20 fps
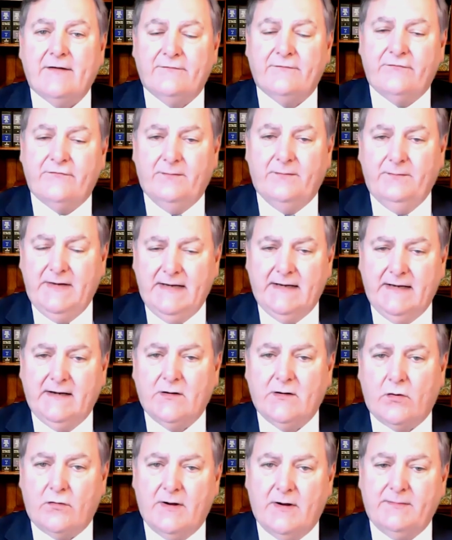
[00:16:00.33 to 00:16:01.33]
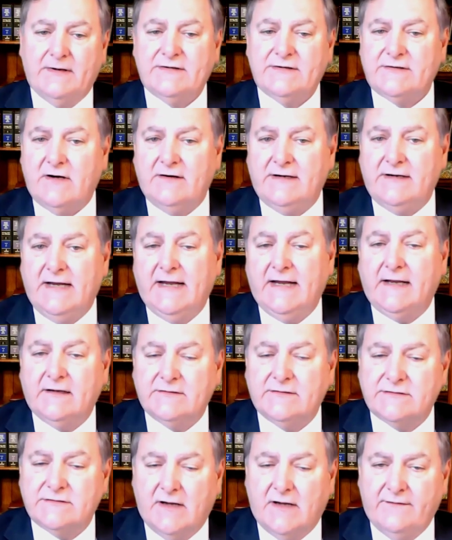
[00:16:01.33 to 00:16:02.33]
from me, or I'm going to start
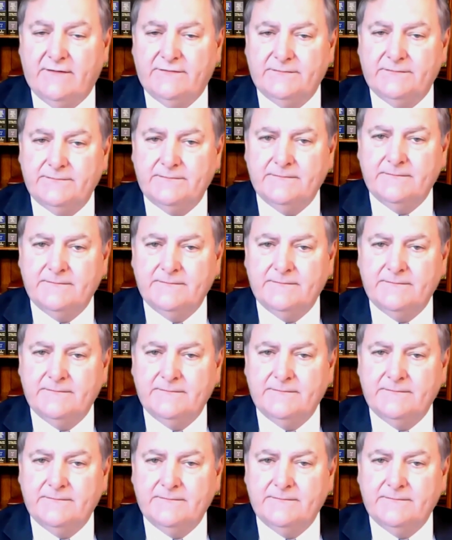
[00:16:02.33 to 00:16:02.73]
taking stuff.